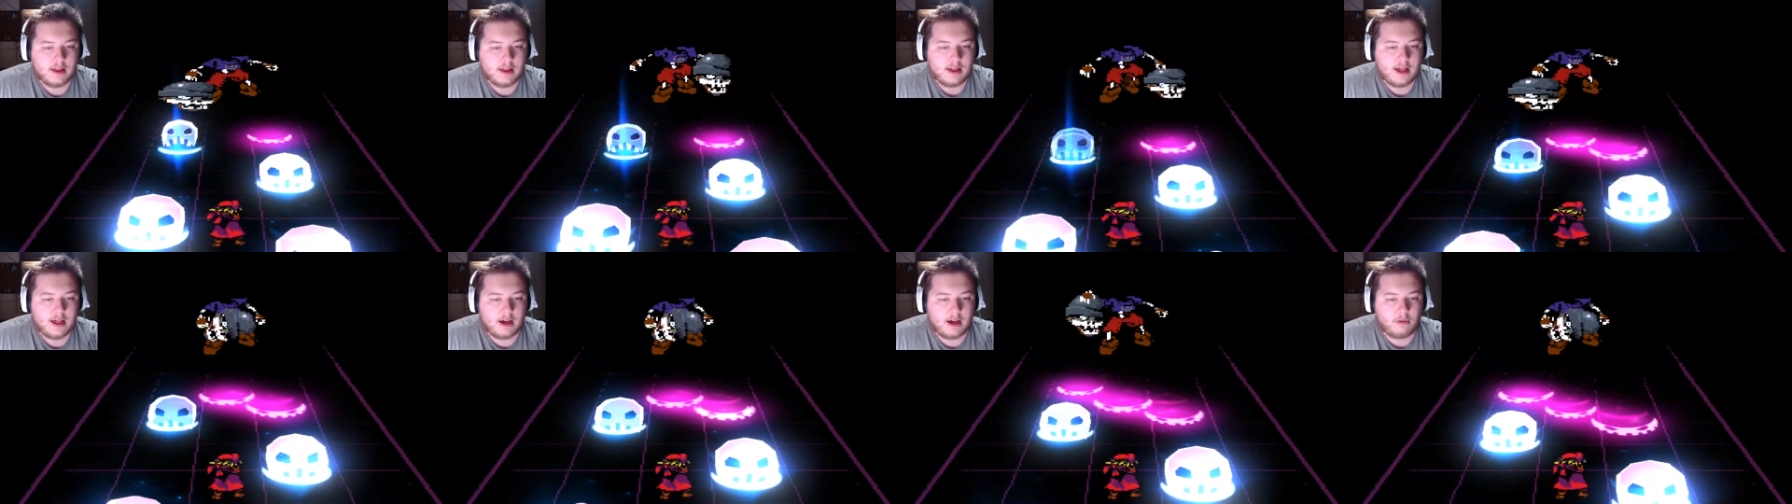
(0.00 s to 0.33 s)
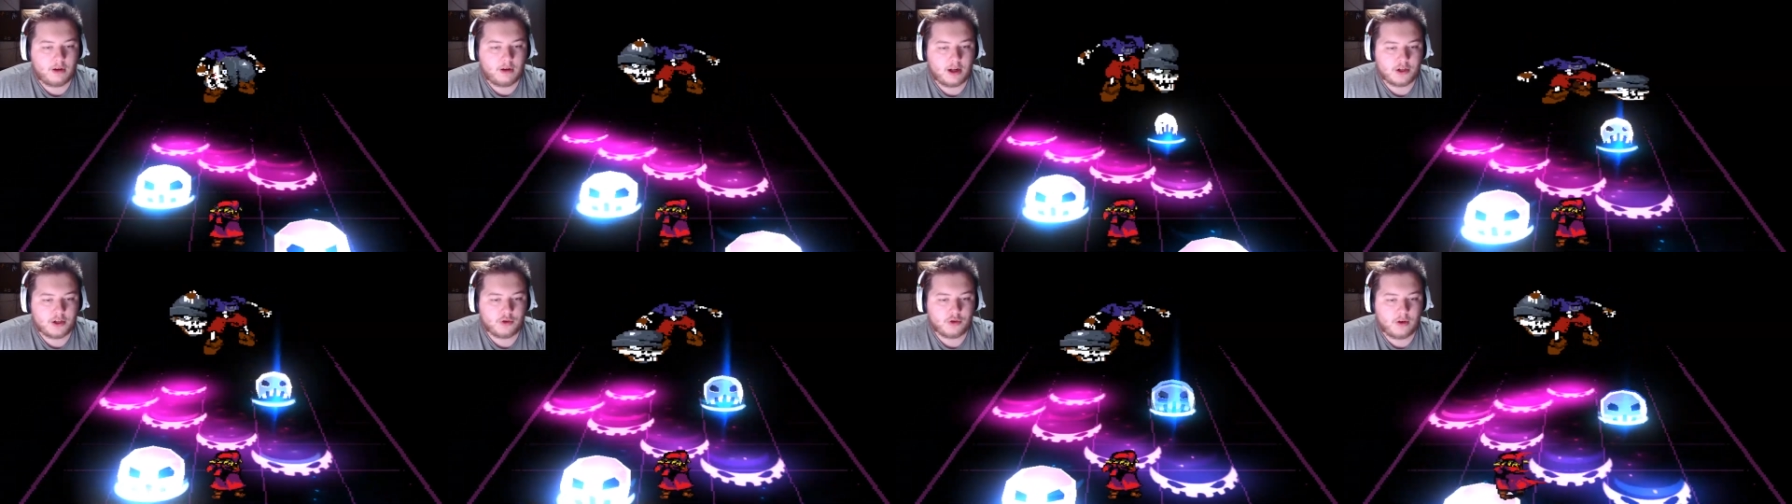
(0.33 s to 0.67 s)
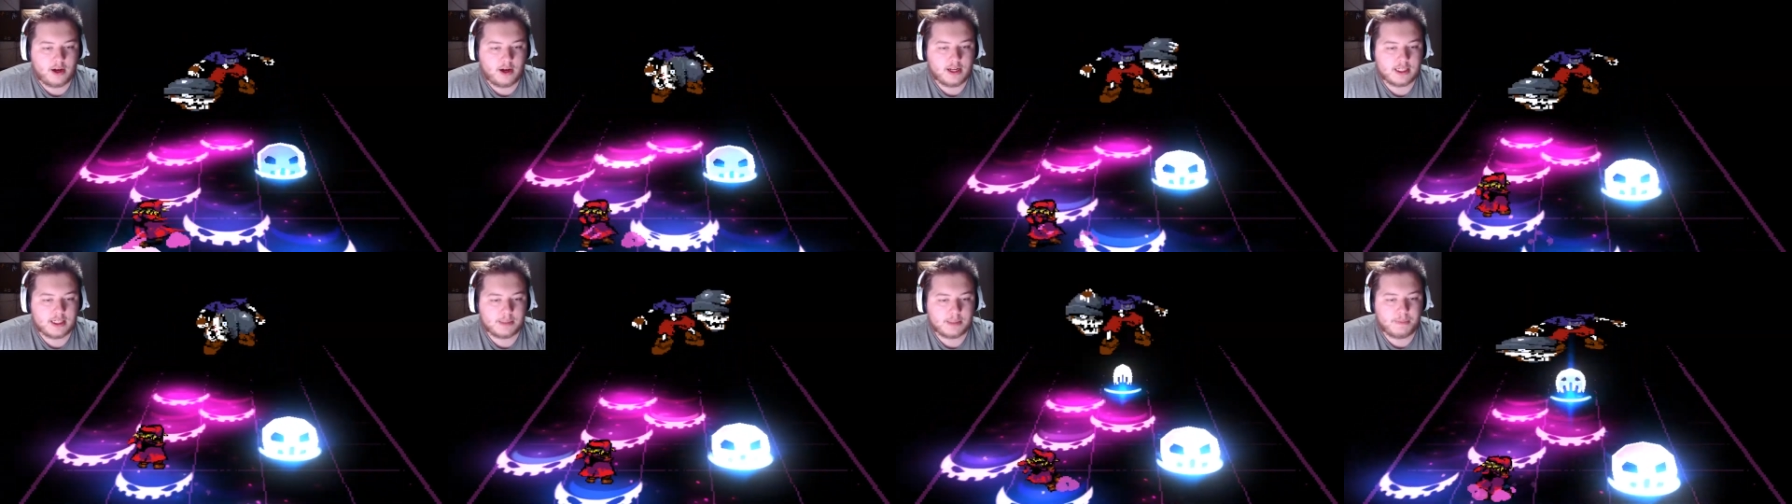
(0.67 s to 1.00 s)
I want to try
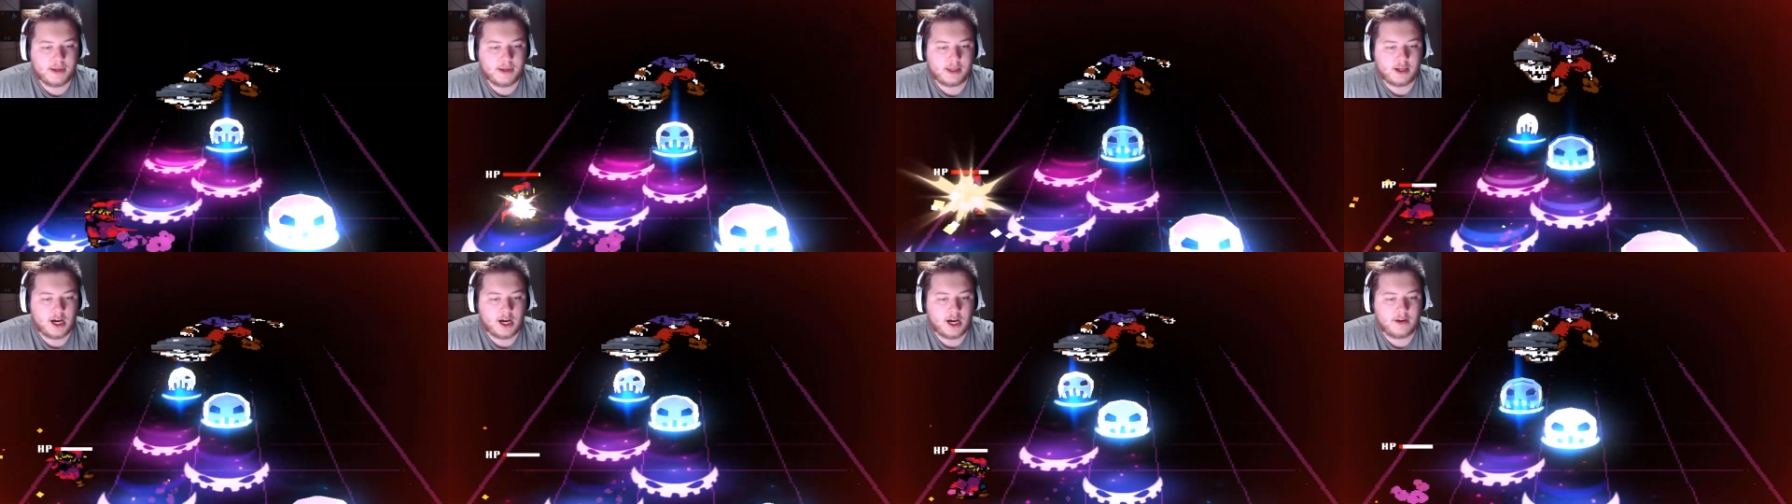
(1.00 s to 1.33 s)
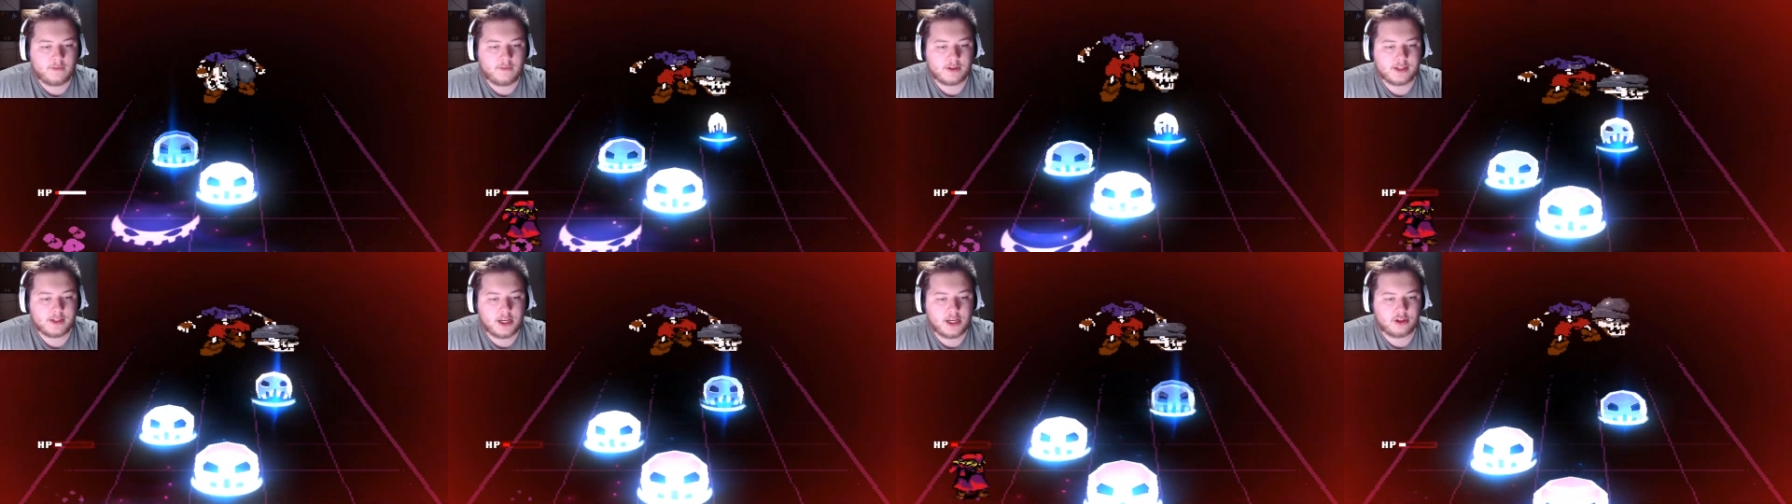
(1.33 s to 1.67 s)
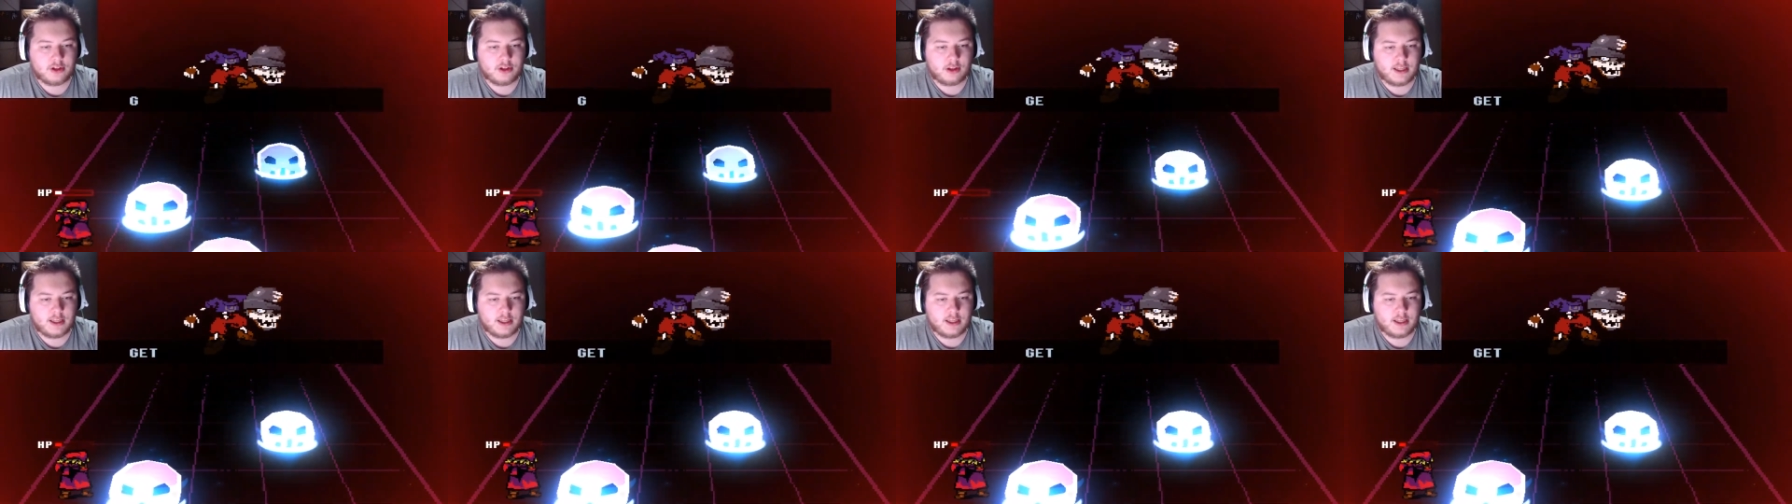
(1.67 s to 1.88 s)
and speak conversationally.